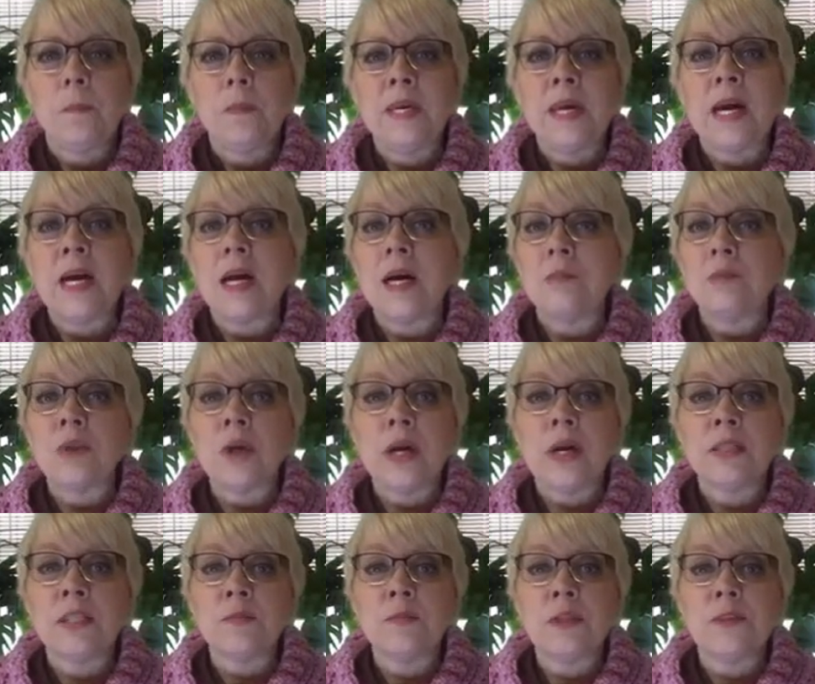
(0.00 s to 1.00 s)
yeah, I'm
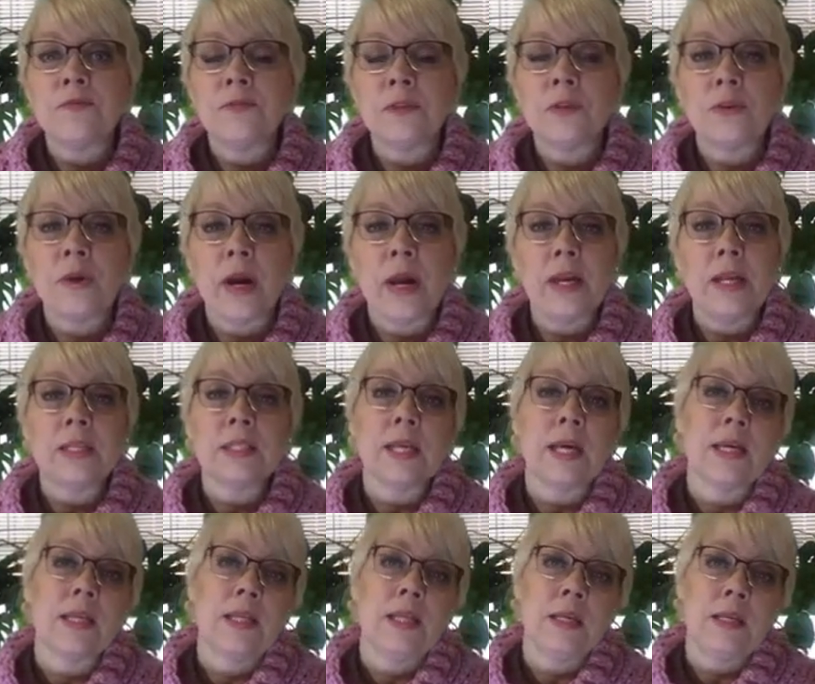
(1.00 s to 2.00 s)
trying some different grannies
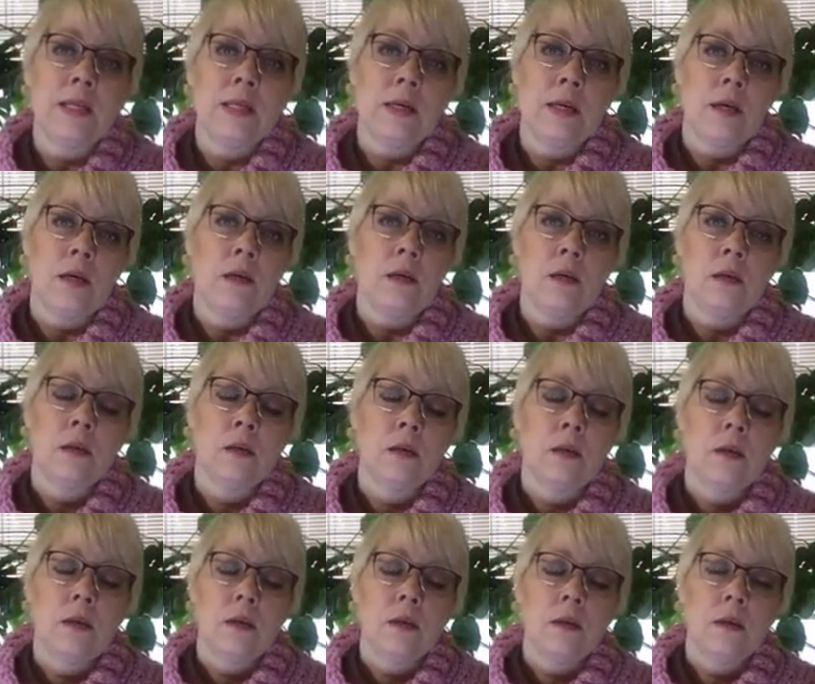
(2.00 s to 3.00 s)
like the
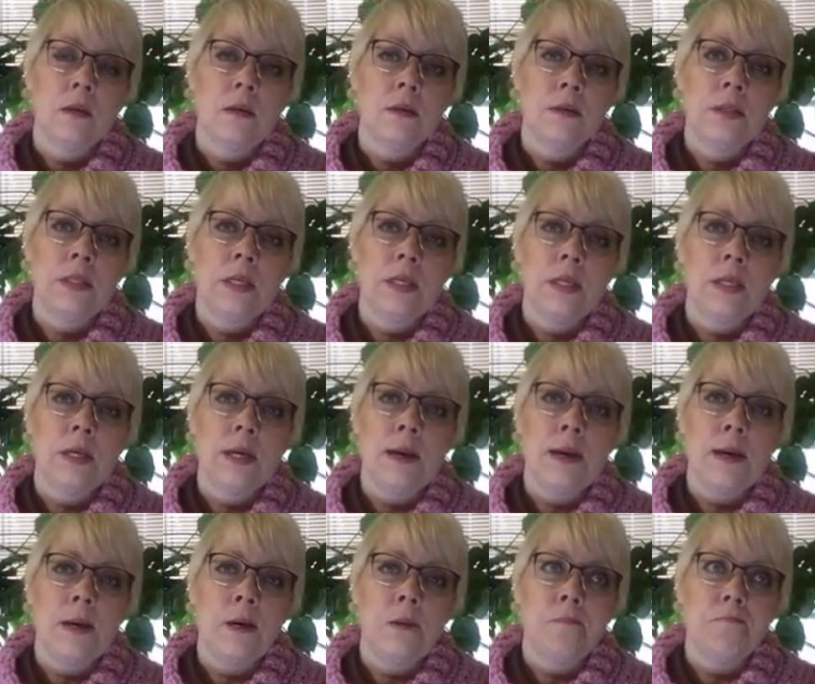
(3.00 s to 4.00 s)

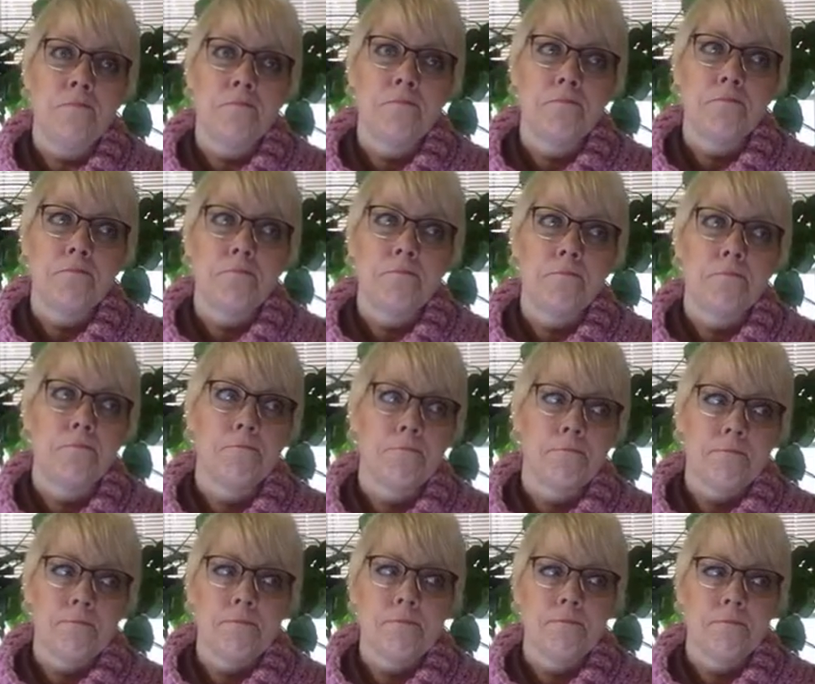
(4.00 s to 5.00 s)
blah
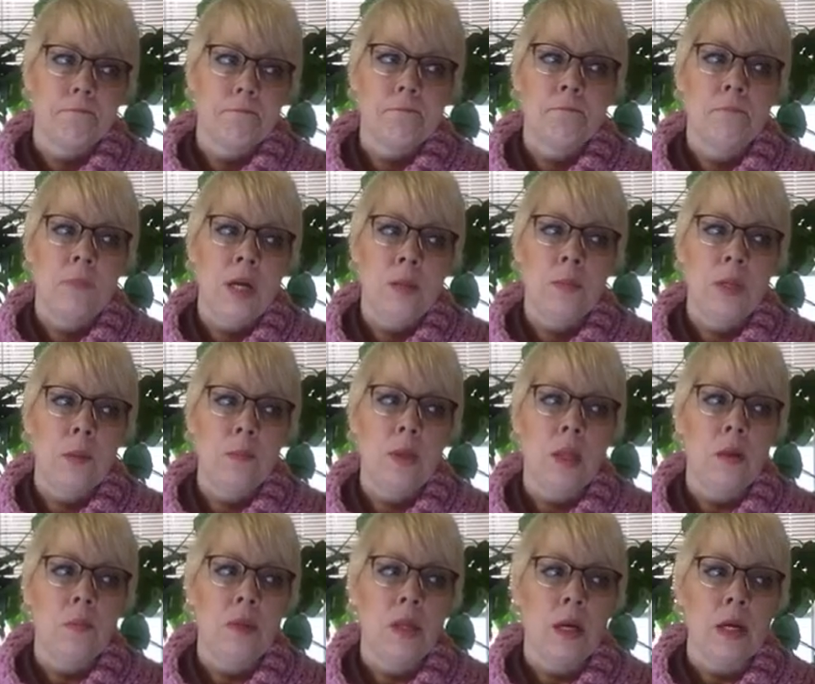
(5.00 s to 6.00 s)
blah
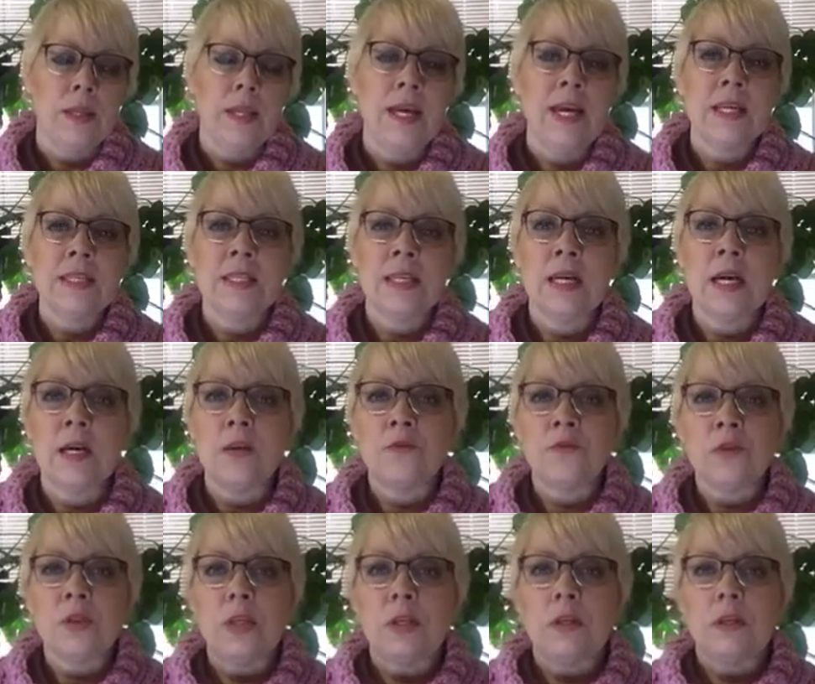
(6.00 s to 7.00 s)
blah blah, the hexagon
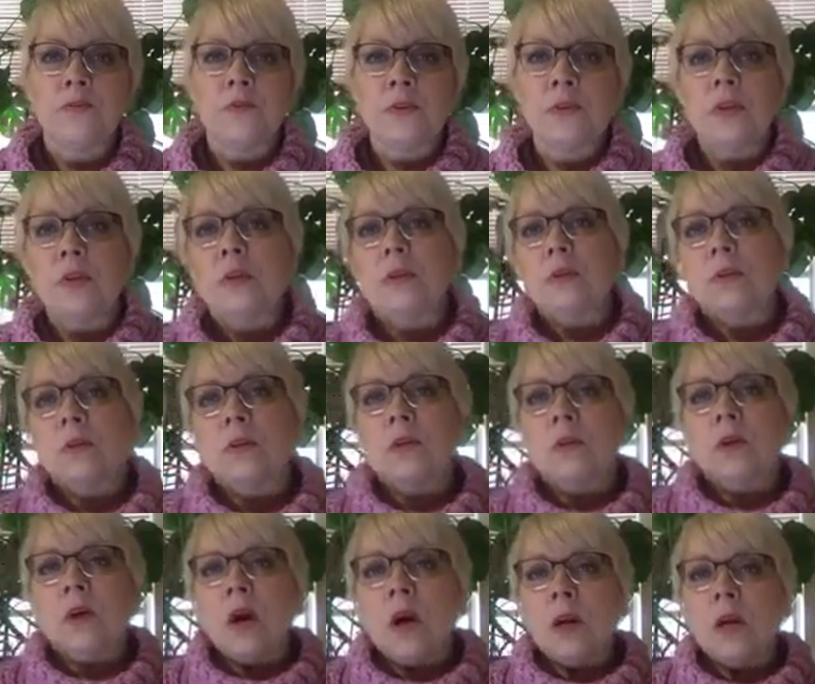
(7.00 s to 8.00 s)
for the
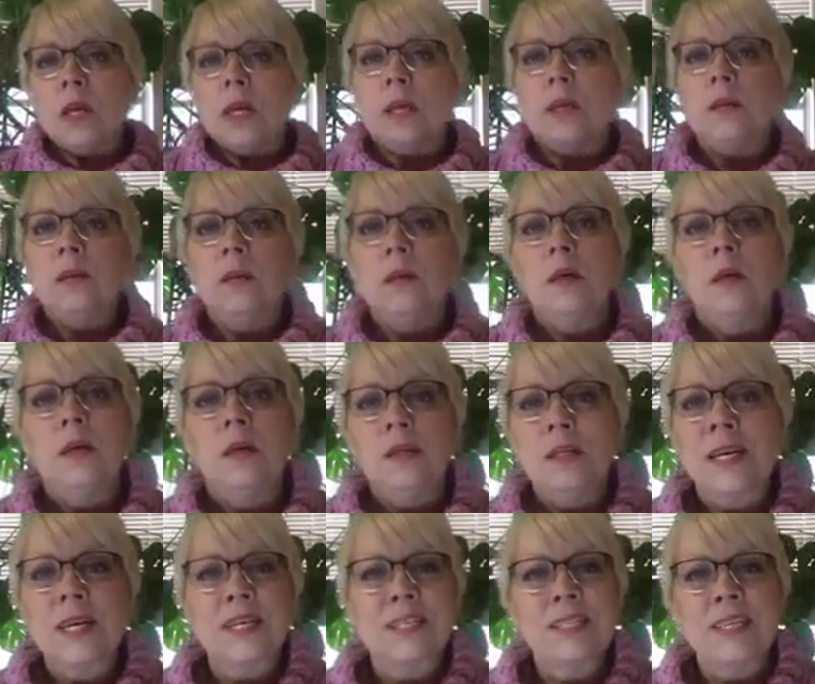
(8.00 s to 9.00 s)
cardigan.
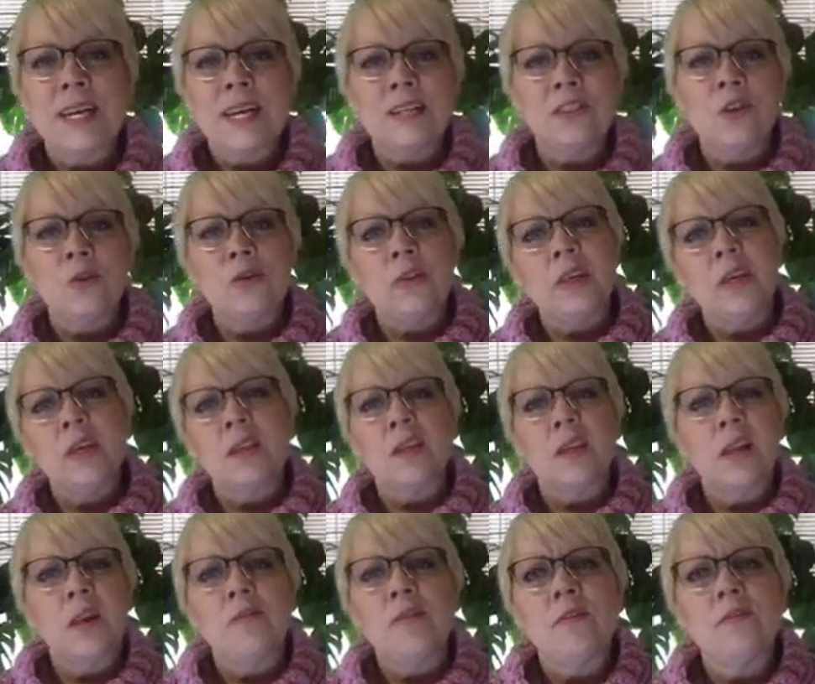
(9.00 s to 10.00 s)
Like I said, I don't think
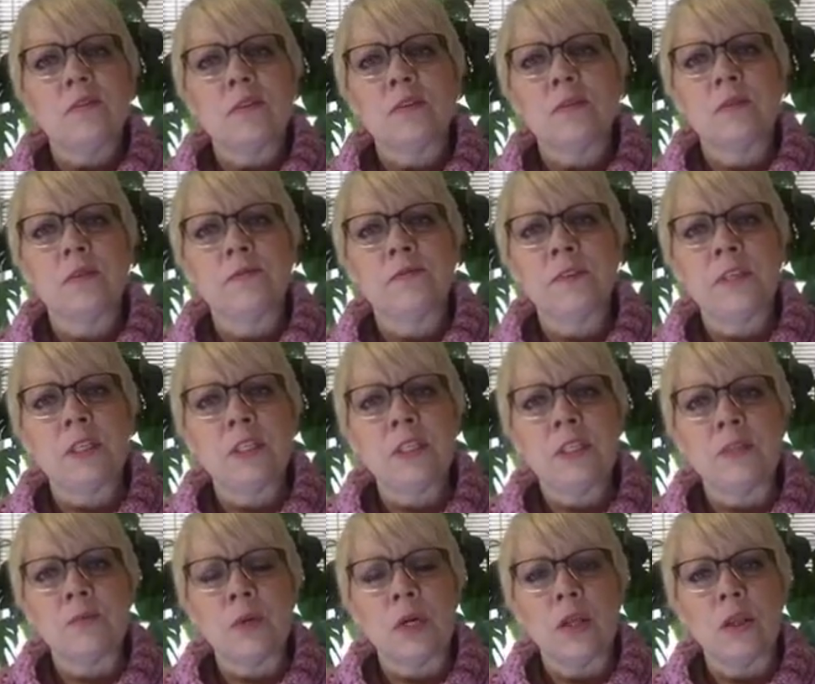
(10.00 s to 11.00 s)
that I've ever
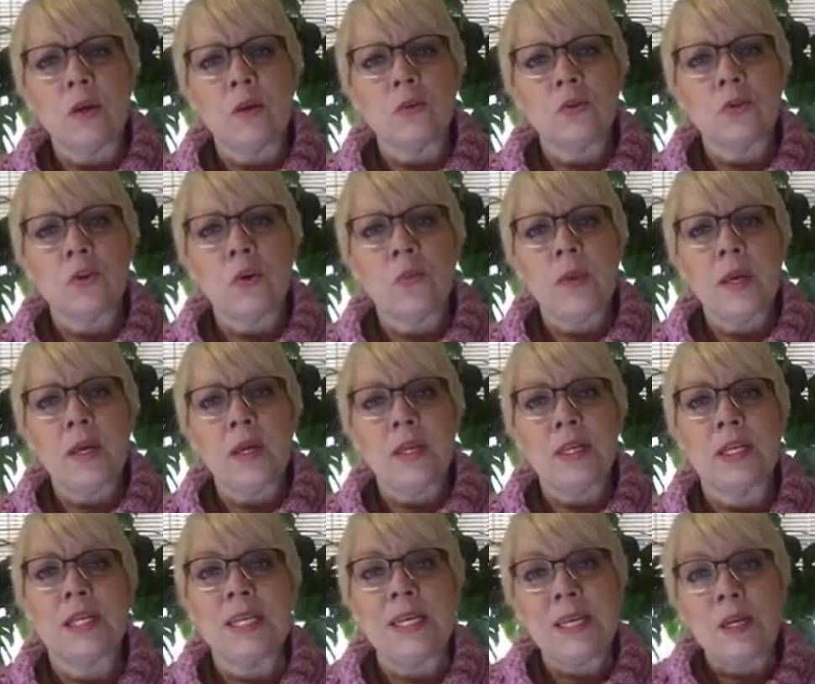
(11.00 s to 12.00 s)
finished one of those, so I'm making
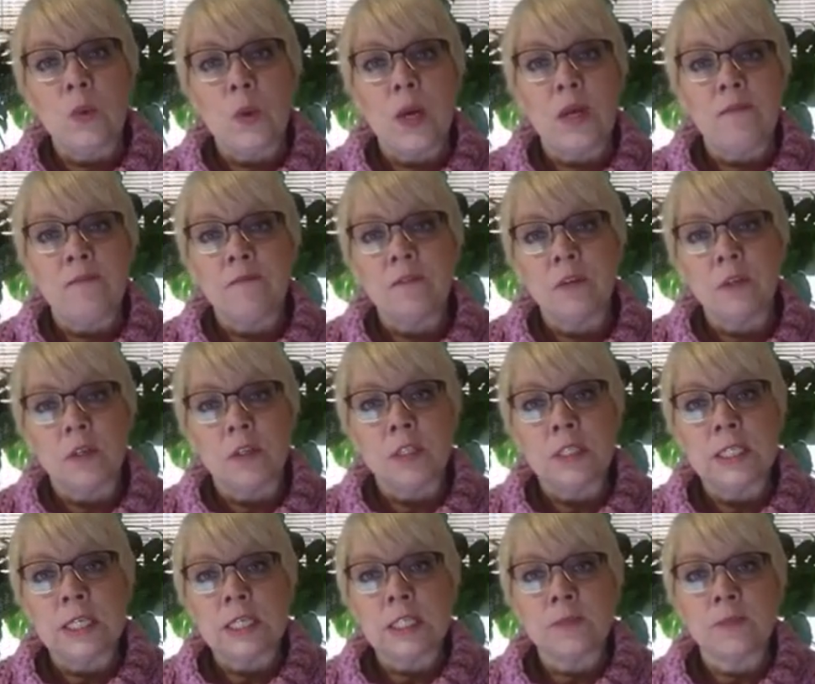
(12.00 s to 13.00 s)
a little one for a
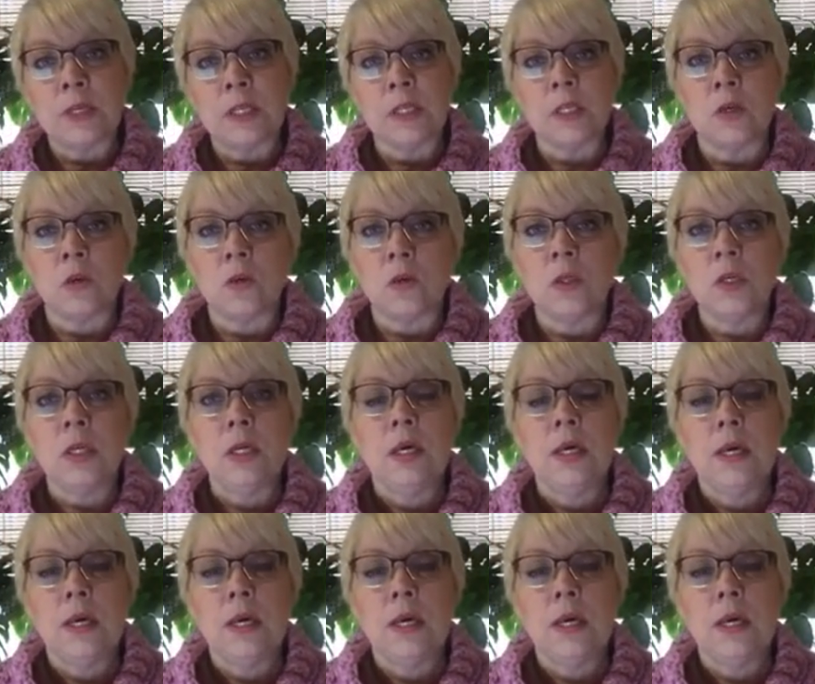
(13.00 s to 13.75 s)
6-month-old,